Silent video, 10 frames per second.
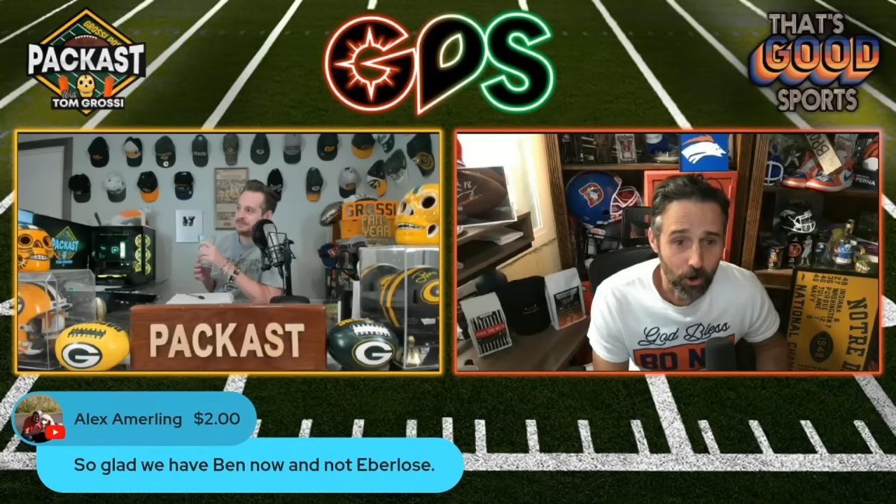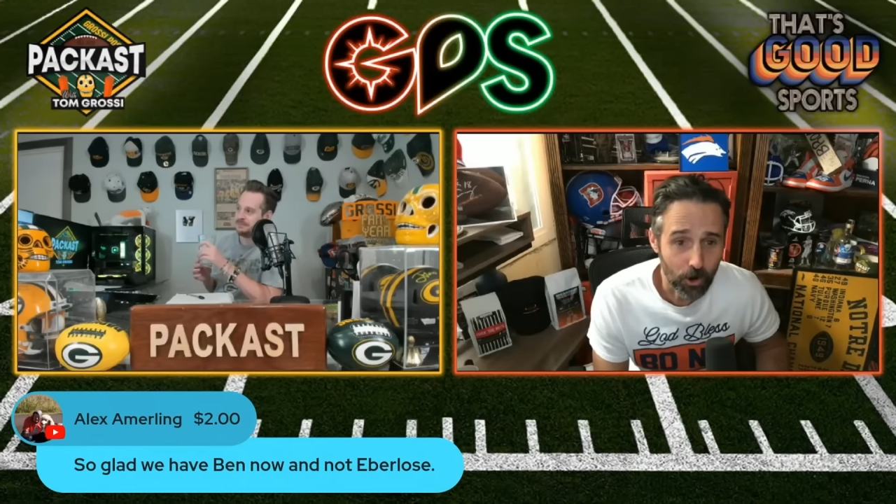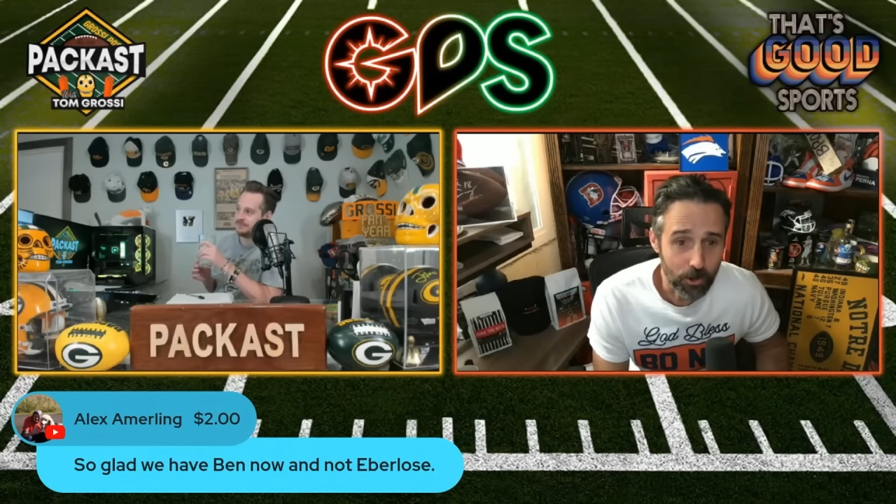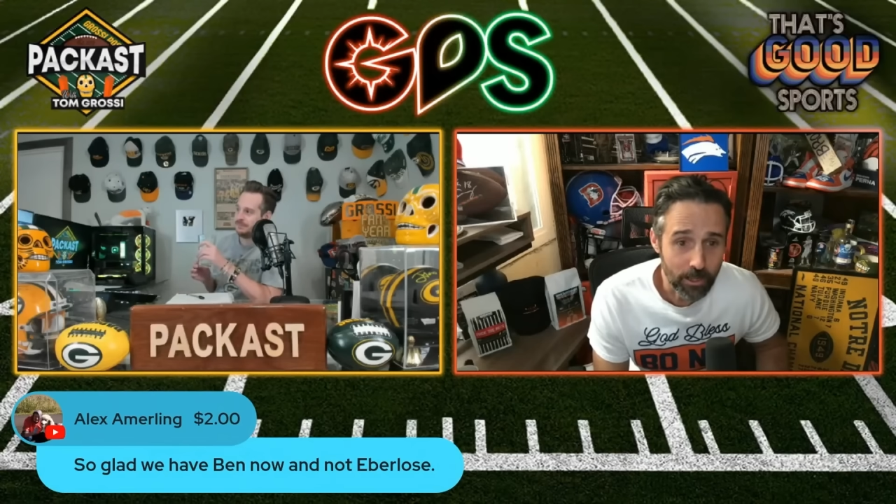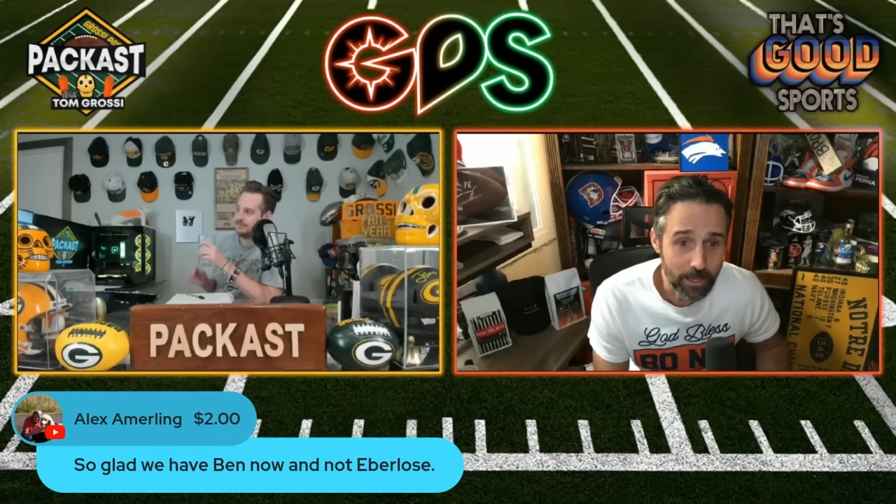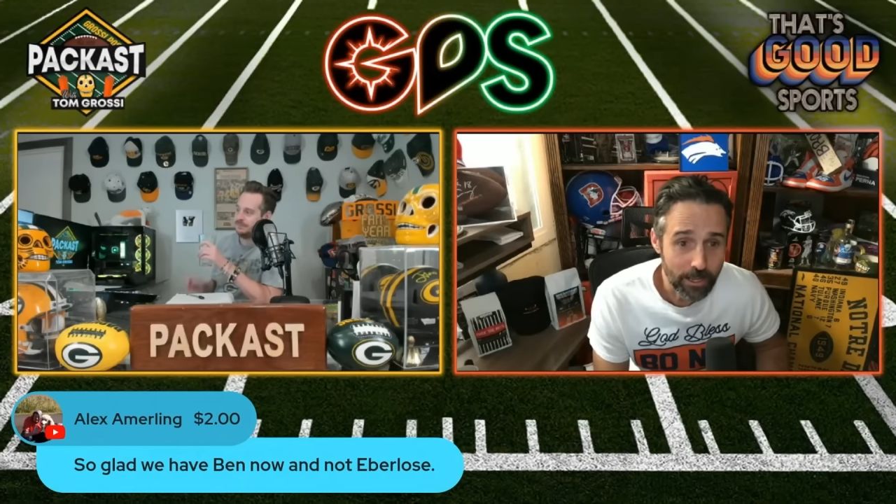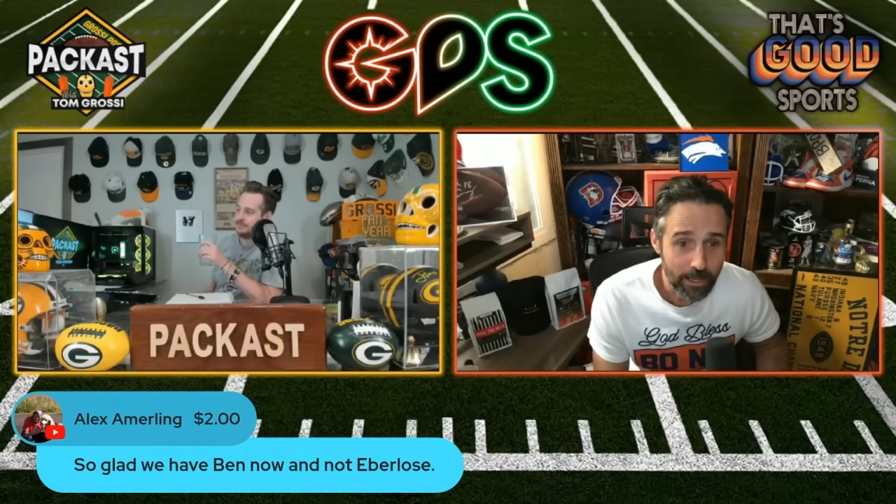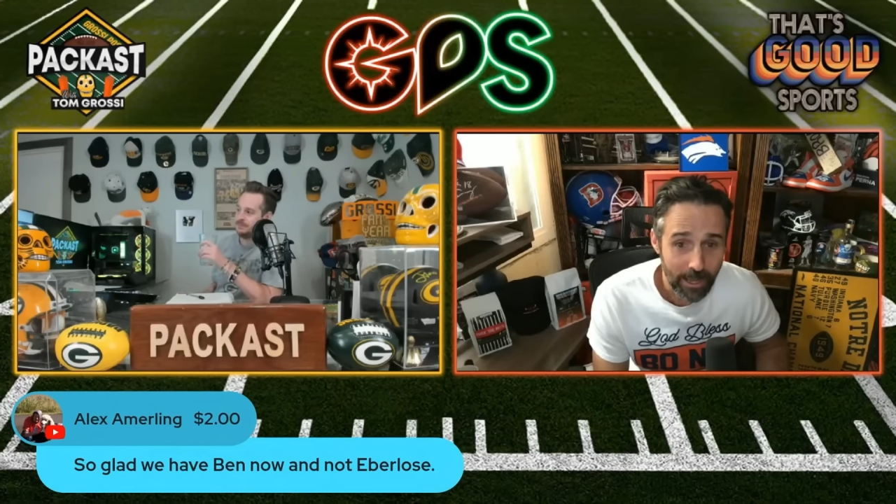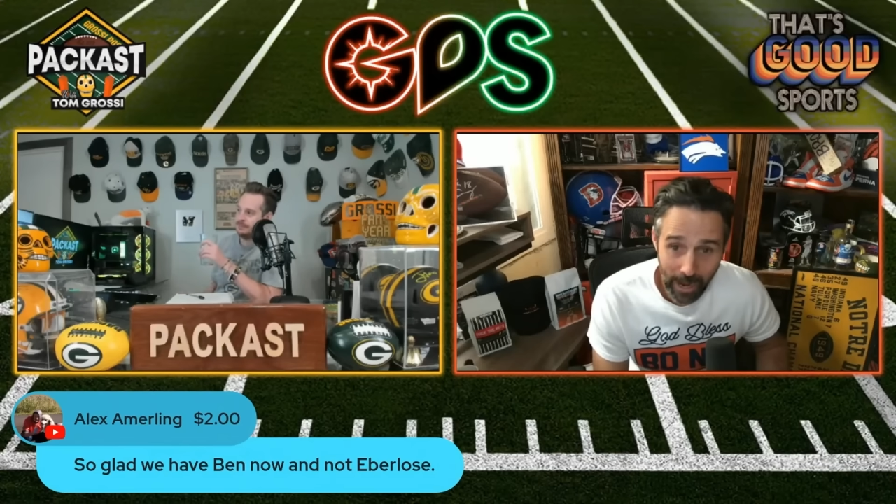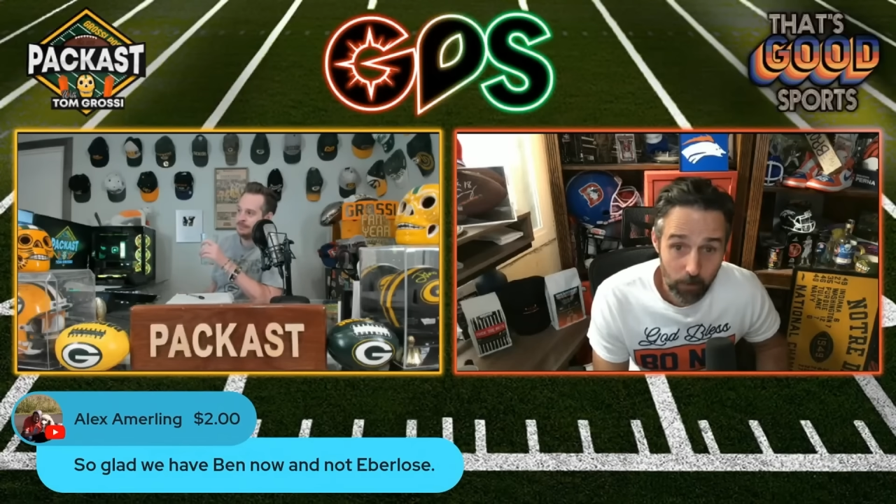early,
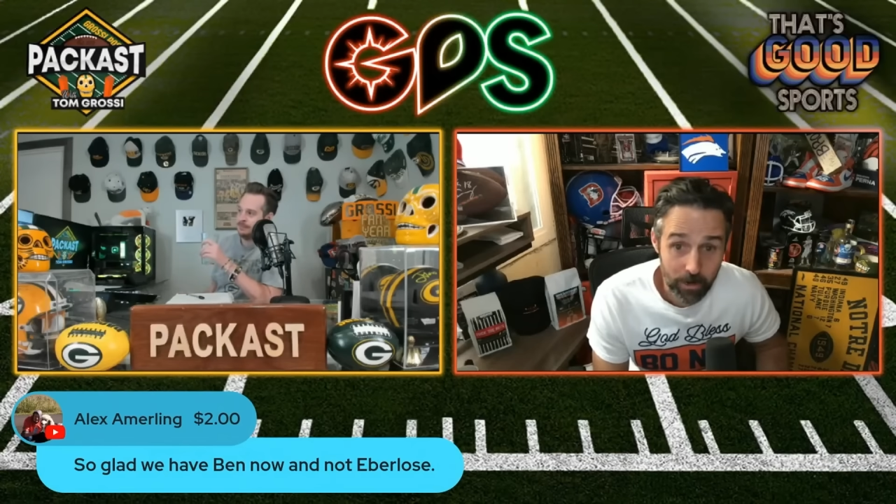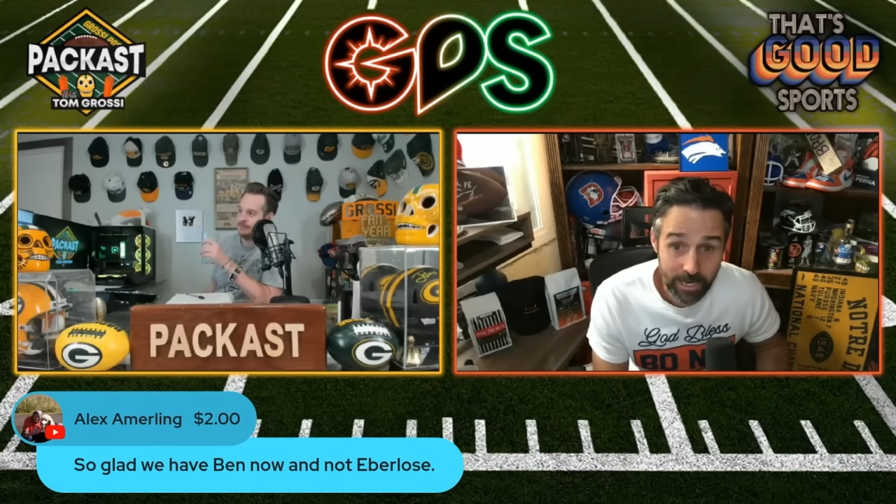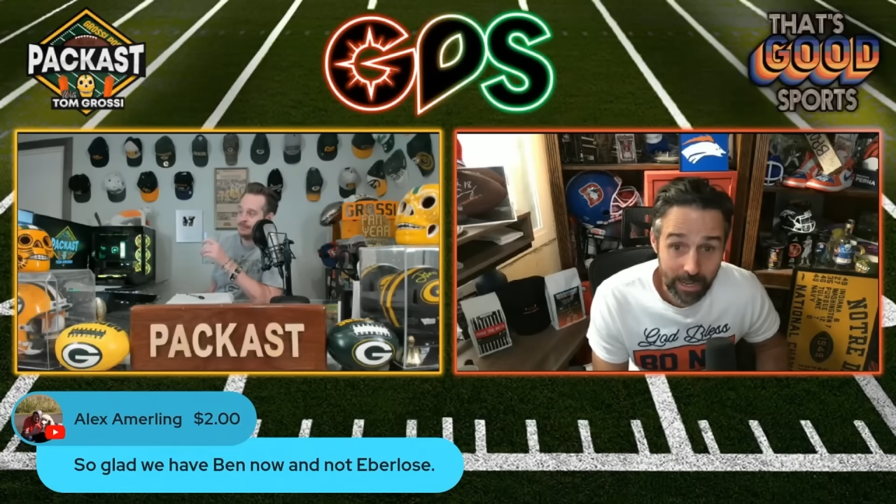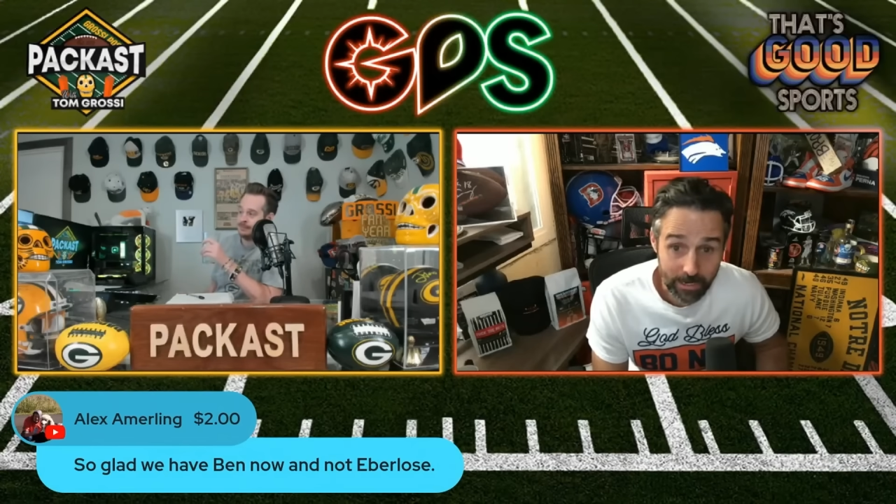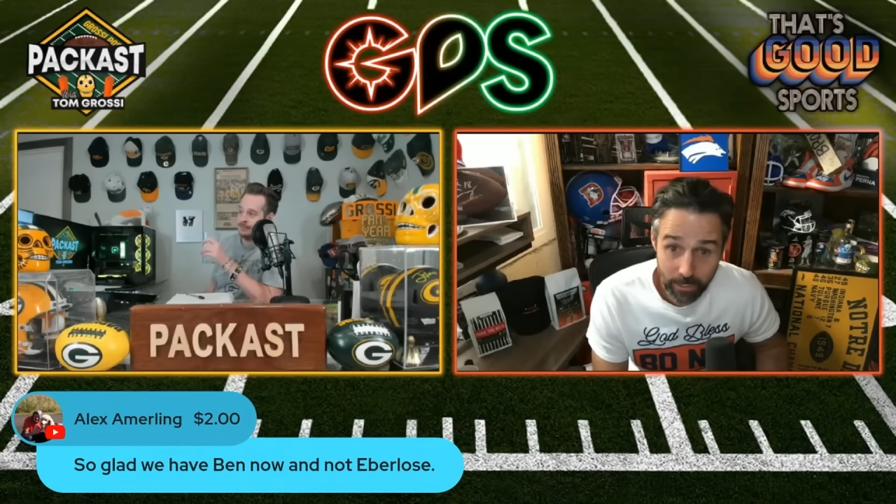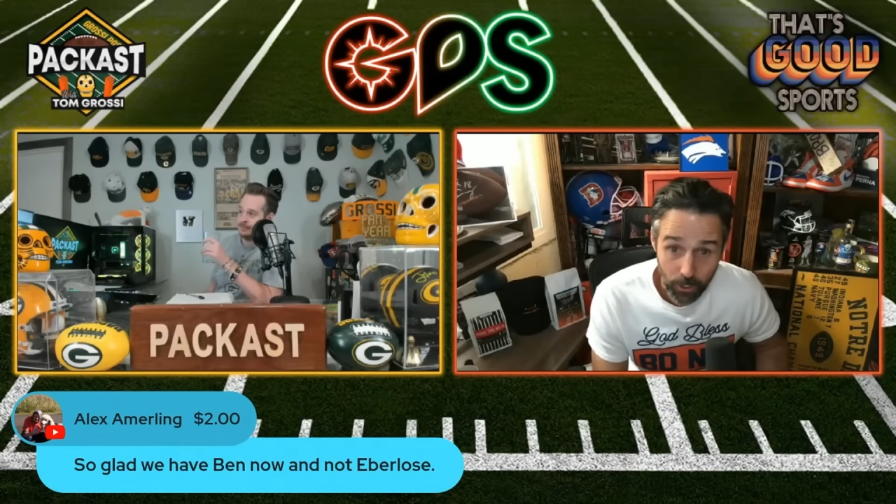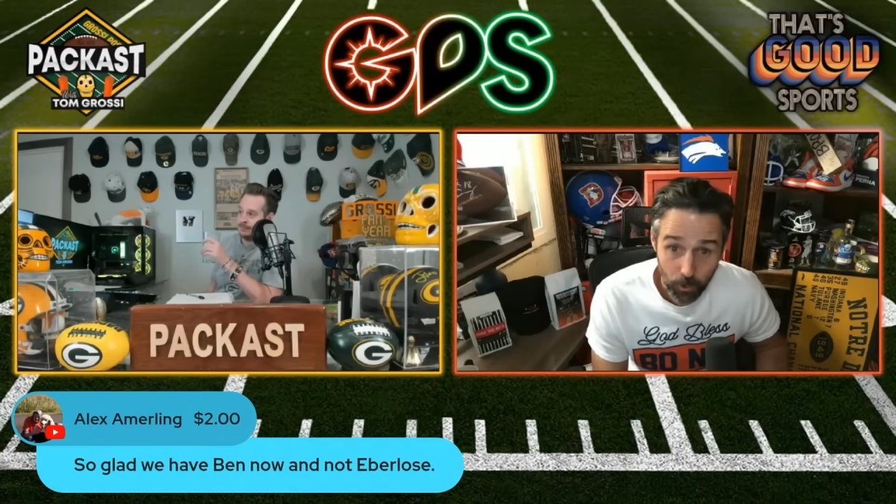and we get